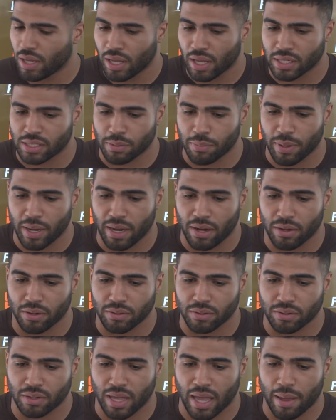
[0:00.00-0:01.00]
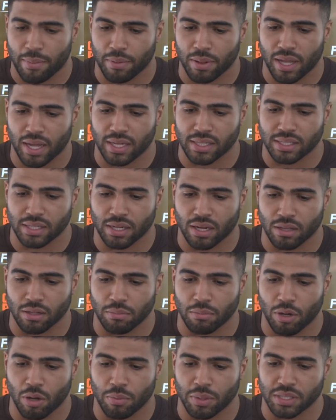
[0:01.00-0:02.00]
It's about capitalizing on the
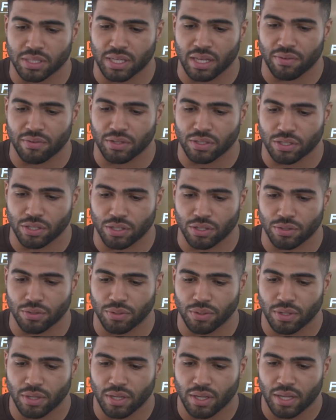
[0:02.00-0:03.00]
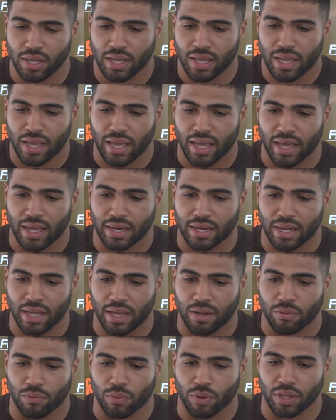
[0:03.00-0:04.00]
moments given to you and
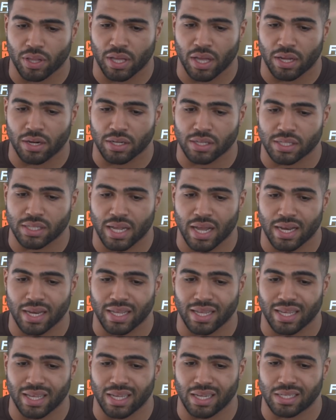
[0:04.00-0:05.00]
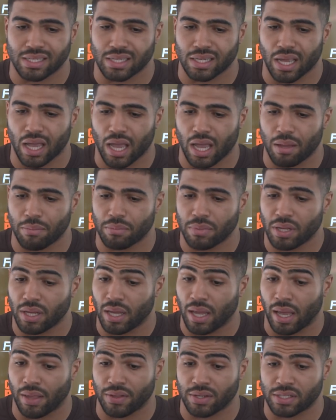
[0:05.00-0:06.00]
really understanding each game
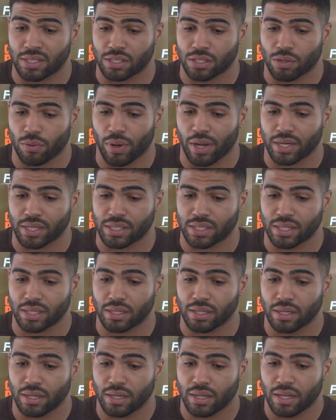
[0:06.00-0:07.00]
and the situation,